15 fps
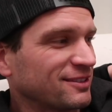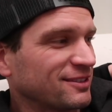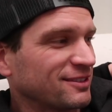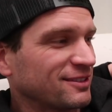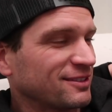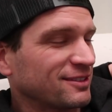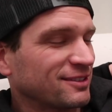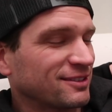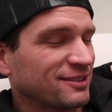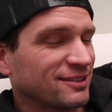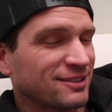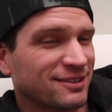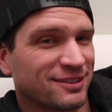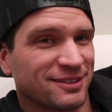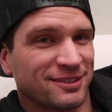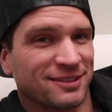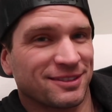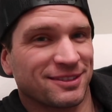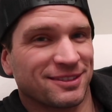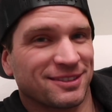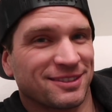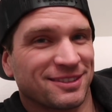
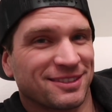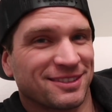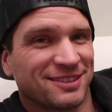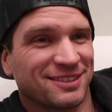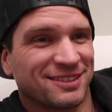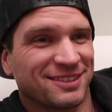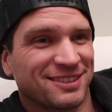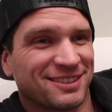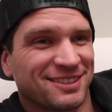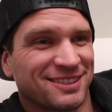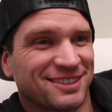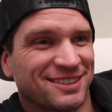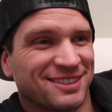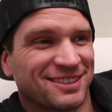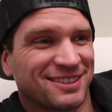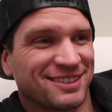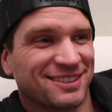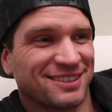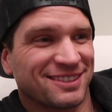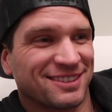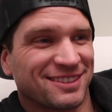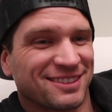
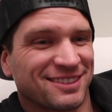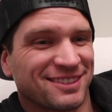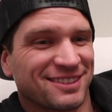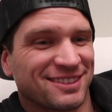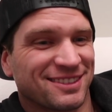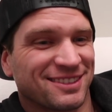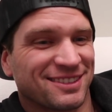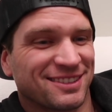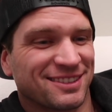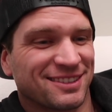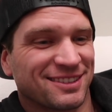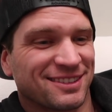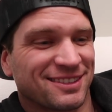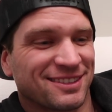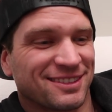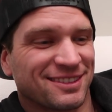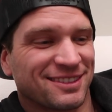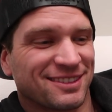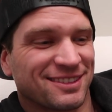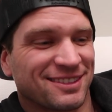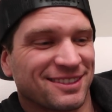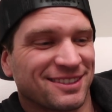
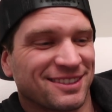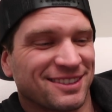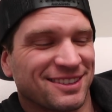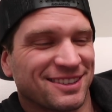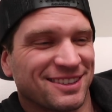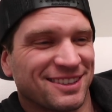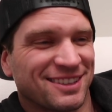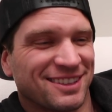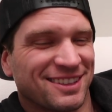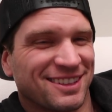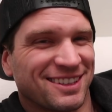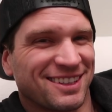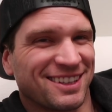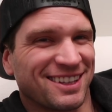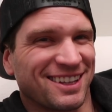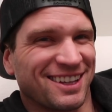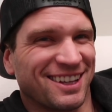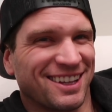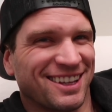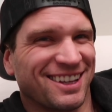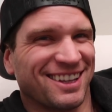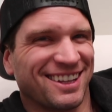
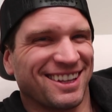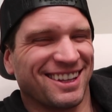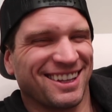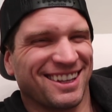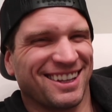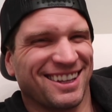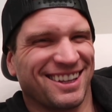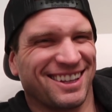This person isn't speaking.